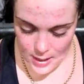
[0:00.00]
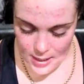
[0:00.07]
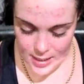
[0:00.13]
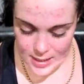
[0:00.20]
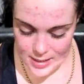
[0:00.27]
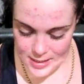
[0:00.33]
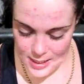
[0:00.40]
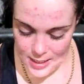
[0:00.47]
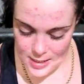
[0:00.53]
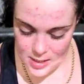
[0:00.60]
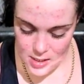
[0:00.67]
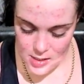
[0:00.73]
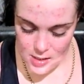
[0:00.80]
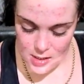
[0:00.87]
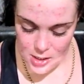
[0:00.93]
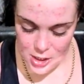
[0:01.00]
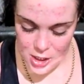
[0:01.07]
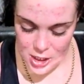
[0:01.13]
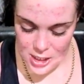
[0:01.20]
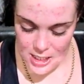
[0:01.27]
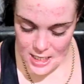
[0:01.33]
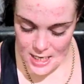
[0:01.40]
It does
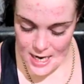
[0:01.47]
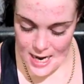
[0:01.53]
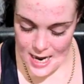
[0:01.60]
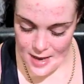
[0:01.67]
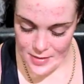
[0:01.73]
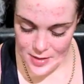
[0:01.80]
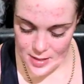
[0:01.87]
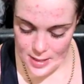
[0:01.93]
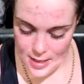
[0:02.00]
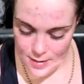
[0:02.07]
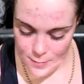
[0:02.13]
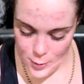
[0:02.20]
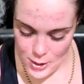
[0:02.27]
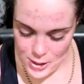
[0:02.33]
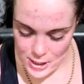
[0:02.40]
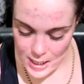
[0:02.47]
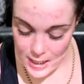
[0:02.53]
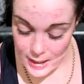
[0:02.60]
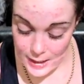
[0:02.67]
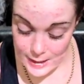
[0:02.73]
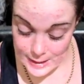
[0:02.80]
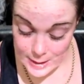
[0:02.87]
shear out the coverage a
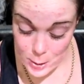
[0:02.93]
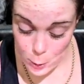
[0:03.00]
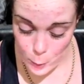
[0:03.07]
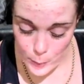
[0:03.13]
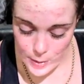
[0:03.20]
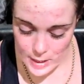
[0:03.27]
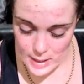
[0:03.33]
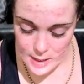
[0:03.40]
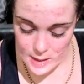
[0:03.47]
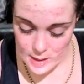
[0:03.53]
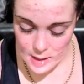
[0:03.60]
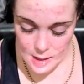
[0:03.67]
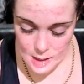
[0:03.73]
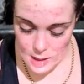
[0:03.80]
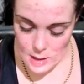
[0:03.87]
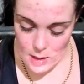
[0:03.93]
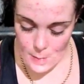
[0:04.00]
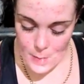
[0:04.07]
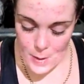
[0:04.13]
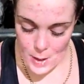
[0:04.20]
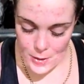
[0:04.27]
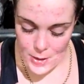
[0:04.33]
little bit,
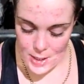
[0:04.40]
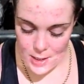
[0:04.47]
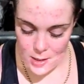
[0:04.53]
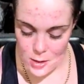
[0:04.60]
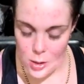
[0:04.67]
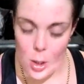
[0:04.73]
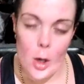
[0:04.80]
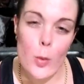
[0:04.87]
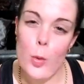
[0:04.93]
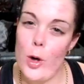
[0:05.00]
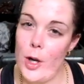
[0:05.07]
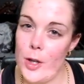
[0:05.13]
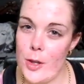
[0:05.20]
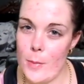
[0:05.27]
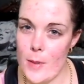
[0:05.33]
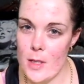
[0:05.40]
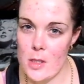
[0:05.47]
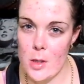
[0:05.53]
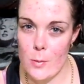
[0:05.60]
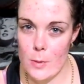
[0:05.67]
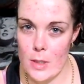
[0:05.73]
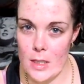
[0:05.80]
but I think it's so worth it because
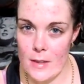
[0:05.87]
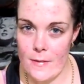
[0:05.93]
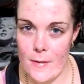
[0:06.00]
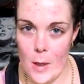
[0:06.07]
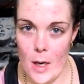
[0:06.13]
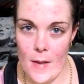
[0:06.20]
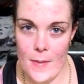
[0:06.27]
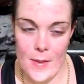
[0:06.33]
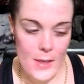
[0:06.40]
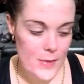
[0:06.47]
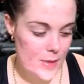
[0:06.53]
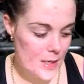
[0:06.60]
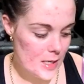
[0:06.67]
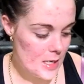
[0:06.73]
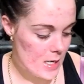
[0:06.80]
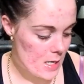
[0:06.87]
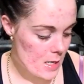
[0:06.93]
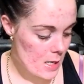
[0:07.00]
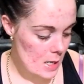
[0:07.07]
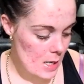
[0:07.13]
I really find that the